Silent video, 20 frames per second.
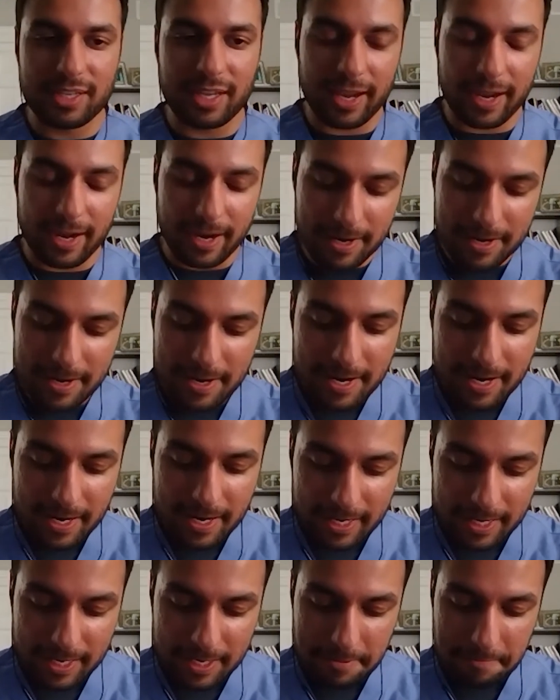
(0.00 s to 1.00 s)

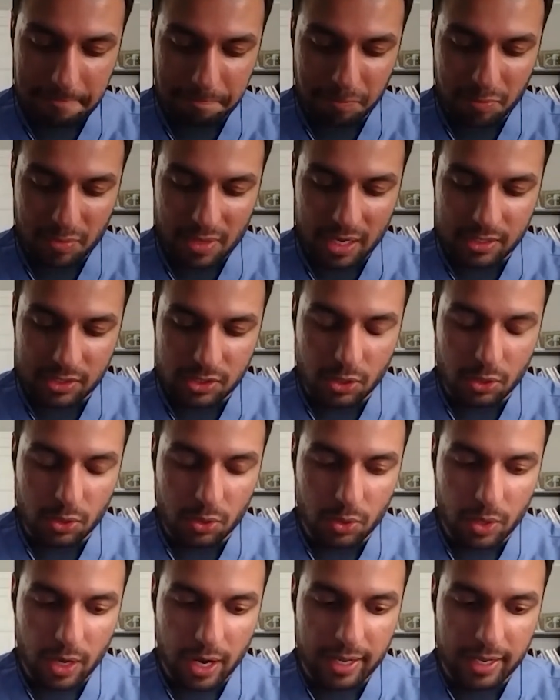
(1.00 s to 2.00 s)
Yeah. And
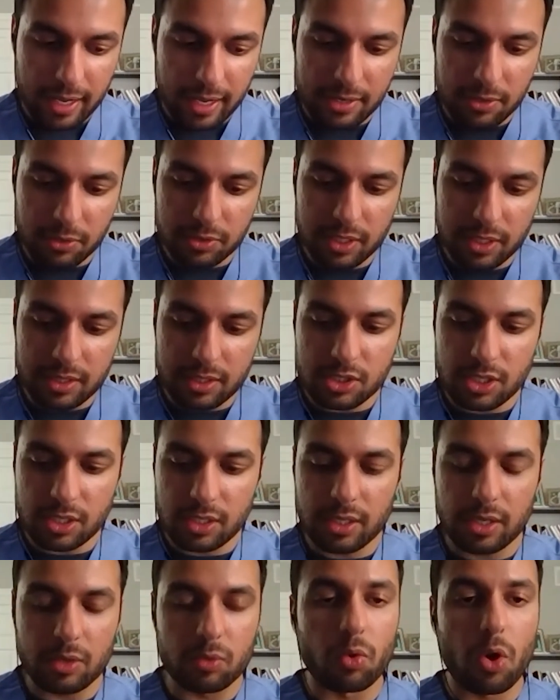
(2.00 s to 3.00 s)
so I don't think there's
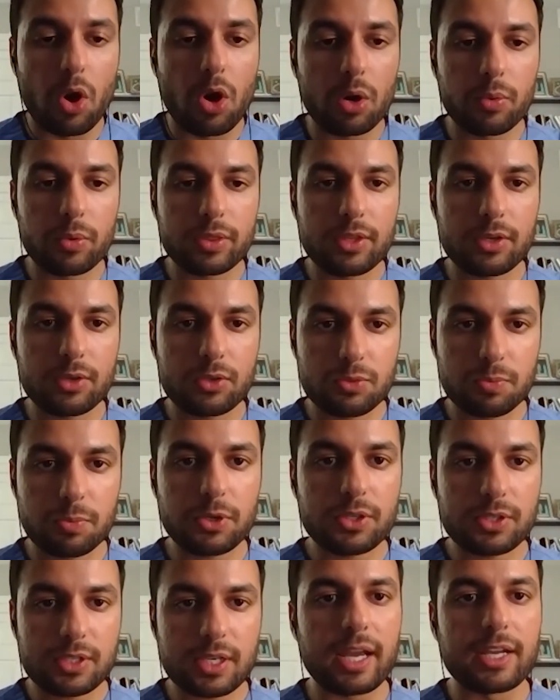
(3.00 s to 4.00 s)
anything wrong with those
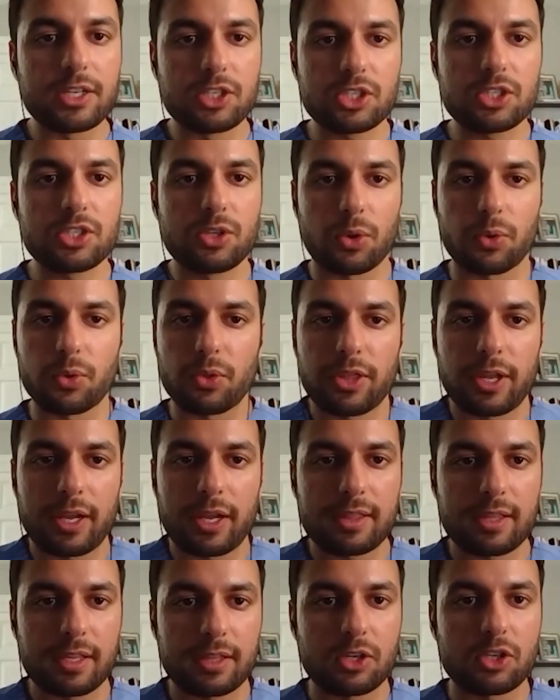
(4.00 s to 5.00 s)
books. I just don't think
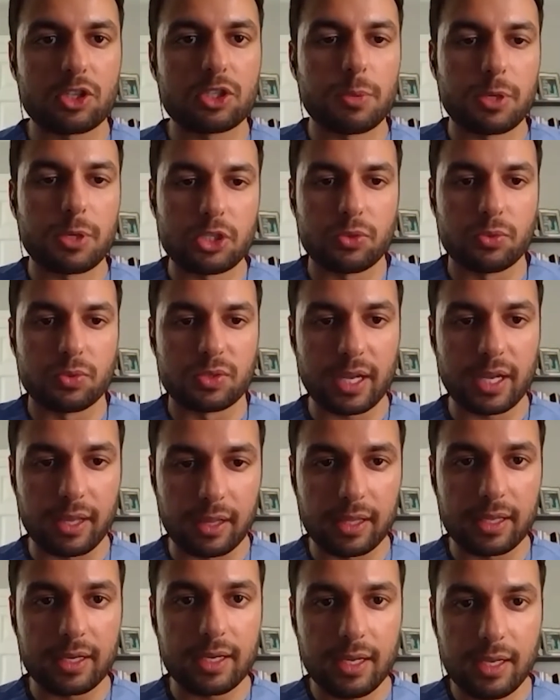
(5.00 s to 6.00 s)
that there's much
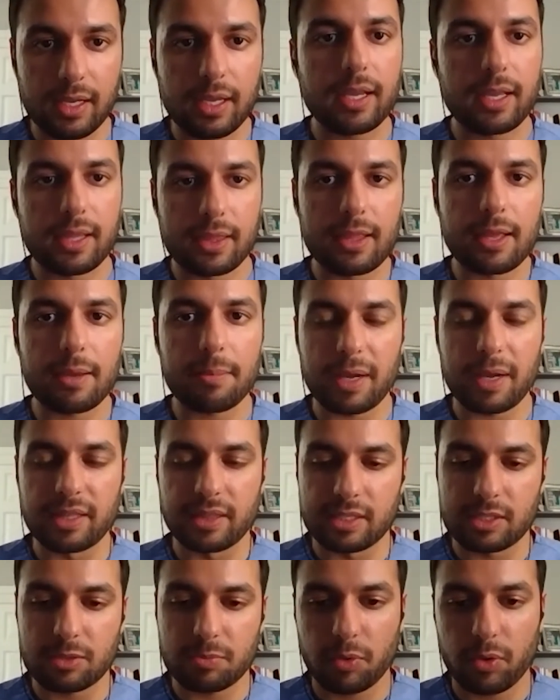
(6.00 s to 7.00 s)
utility in them at
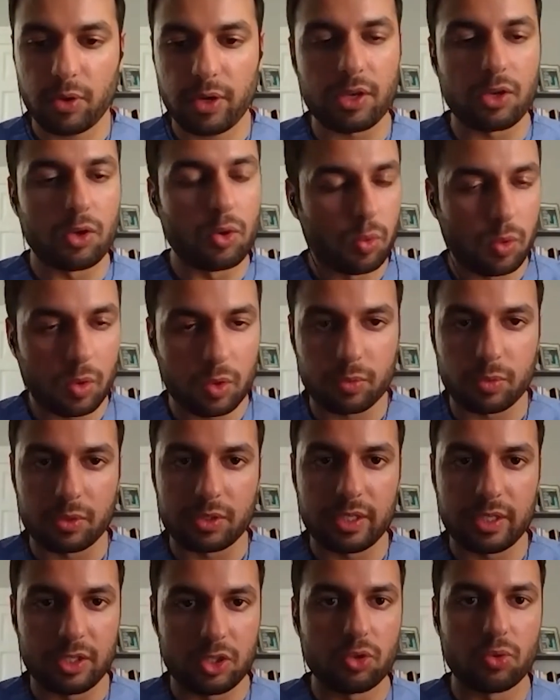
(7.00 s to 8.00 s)
this point. UWorld will
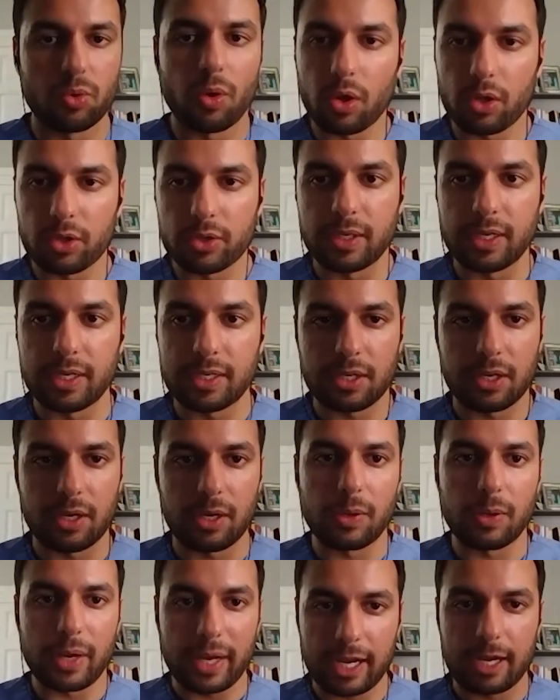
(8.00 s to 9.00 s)
teach you all you need to
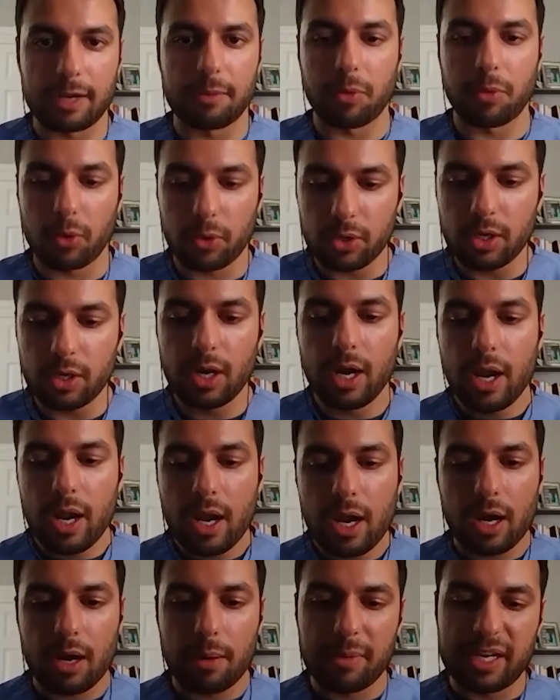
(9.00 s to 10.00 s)
know and more.
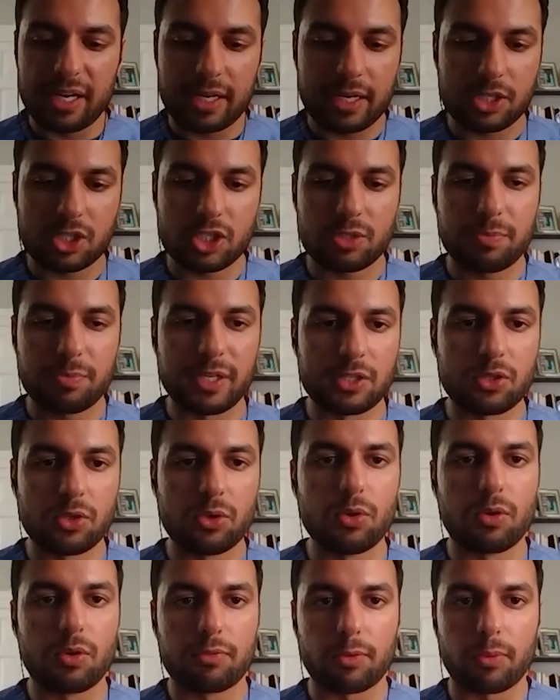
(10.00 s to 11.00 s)
And it can just be
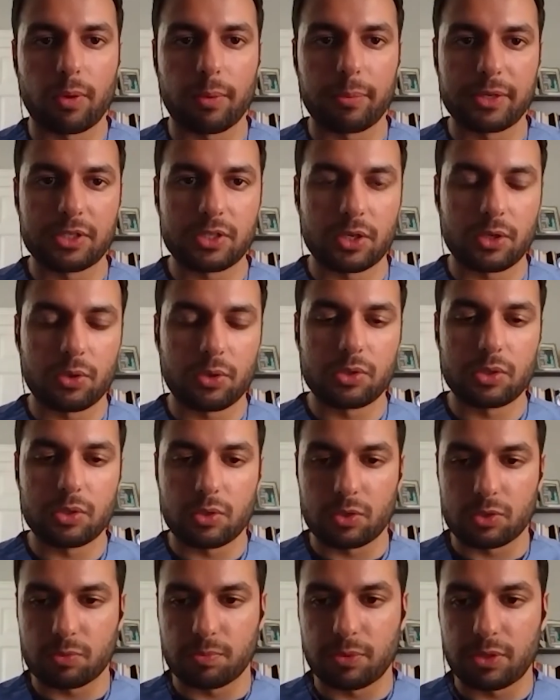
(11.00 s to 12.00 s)
too overwhelming to go through
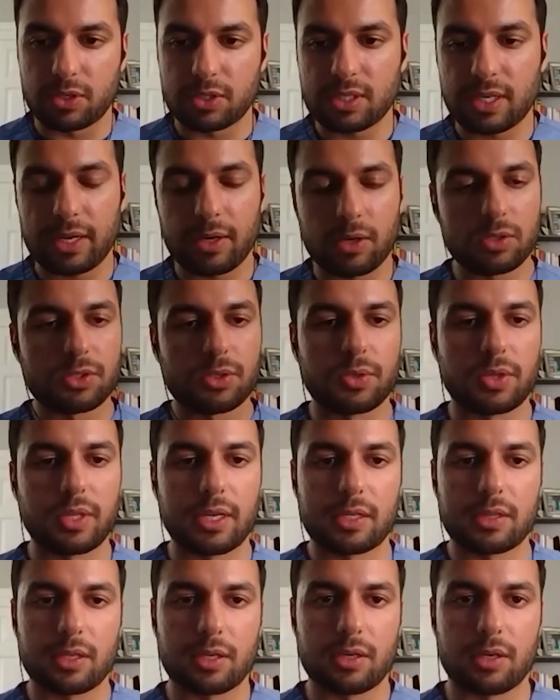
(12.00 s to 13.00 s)
those books. I also
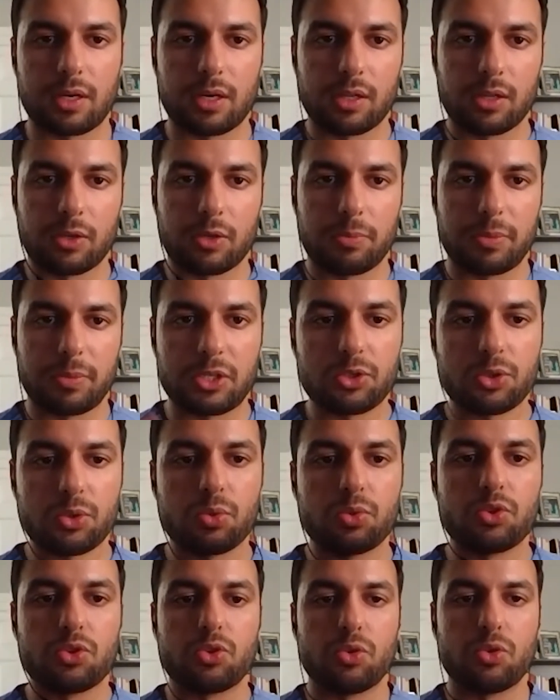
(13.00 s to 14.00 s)
think they're a little bit too
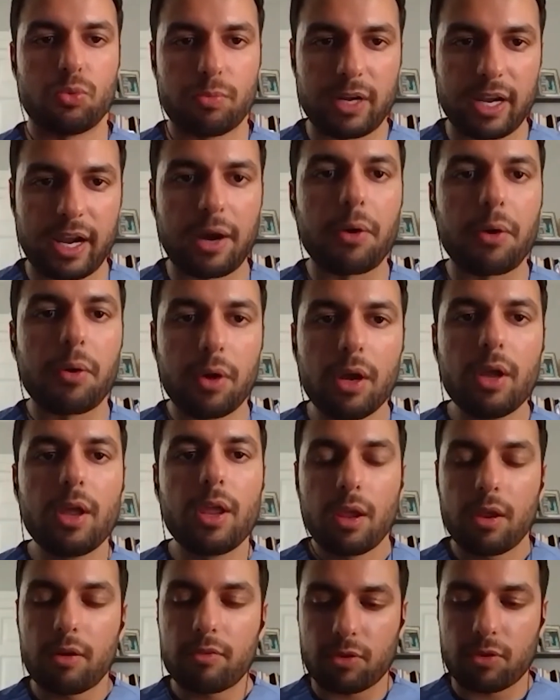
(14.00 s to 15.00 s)
zoomed out
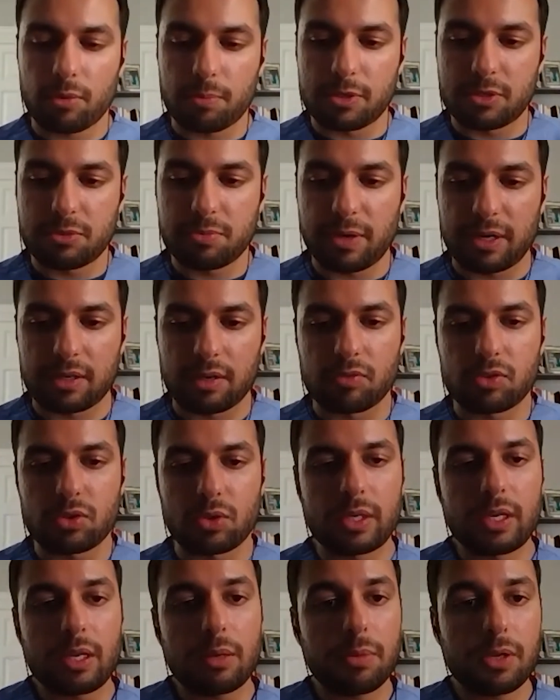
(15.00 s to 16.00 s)
for a perspective. So
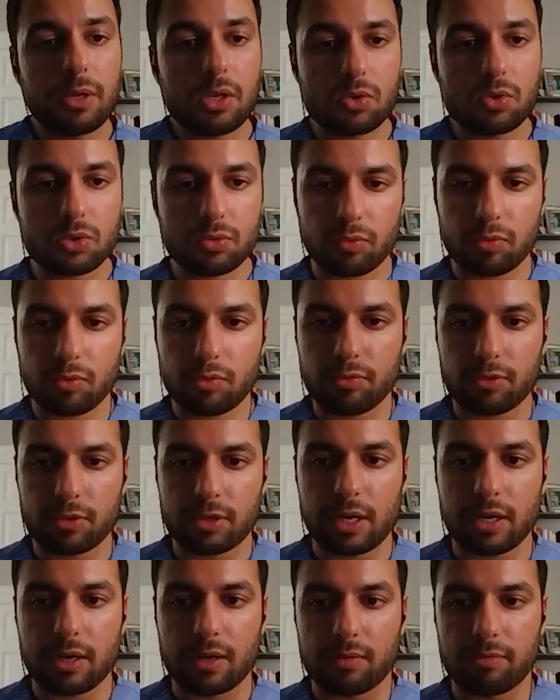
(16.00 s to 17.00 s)
it can be useful for
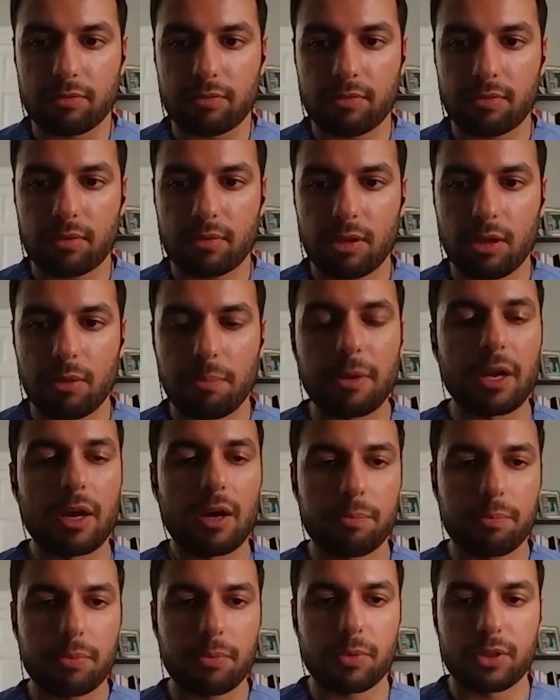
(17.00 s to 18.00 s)
kind of keeping
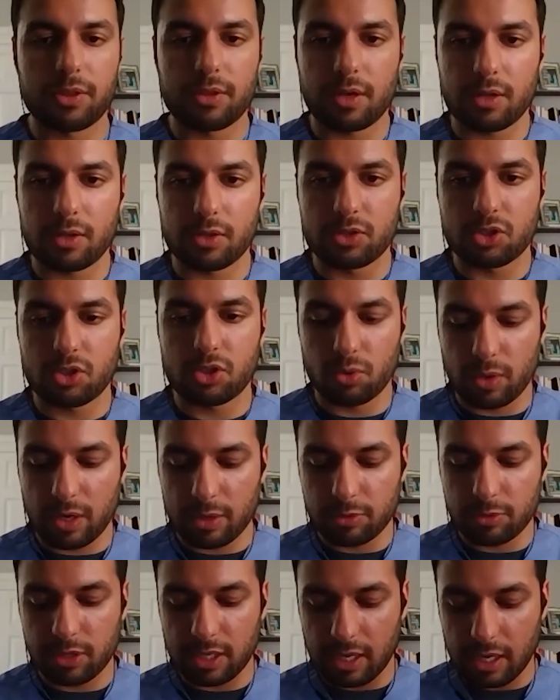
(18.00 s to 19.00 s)
up with knowledge
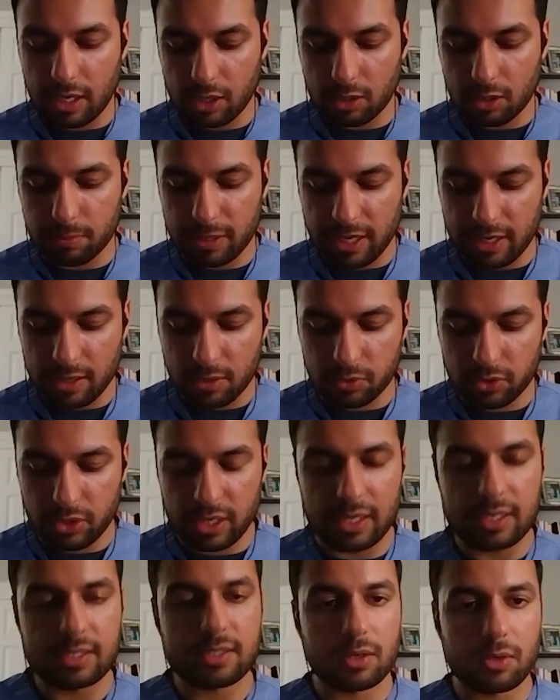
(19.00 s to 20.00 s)
throughout the year, but I don't think
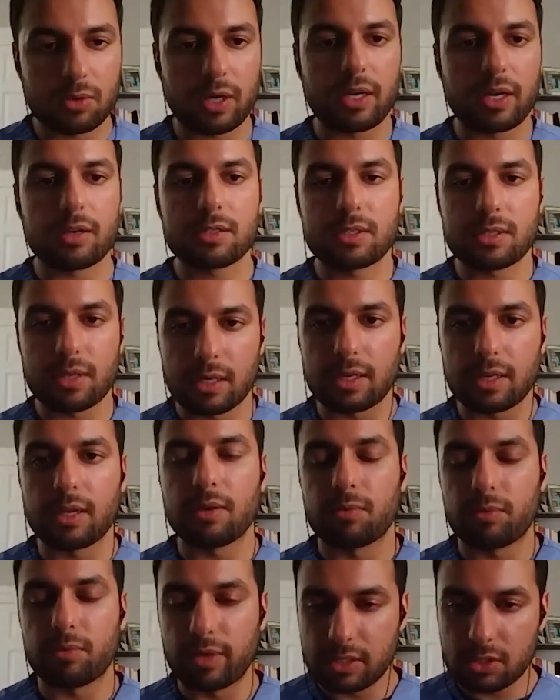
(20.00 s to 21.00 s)
it's a great study
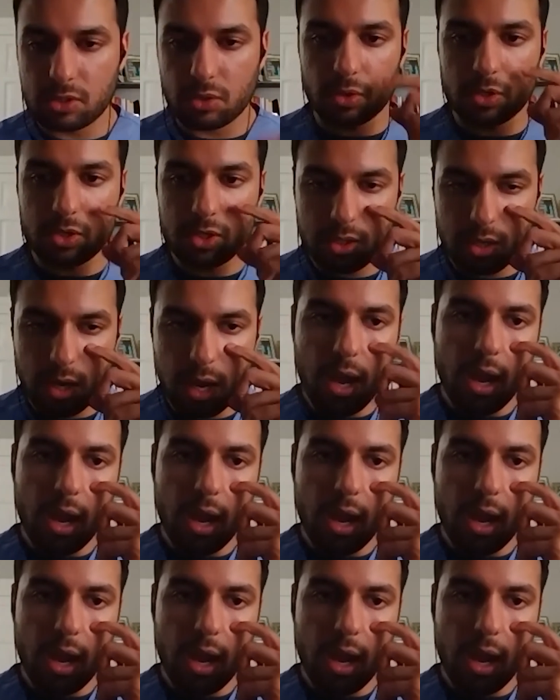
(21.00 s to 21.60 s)
resource.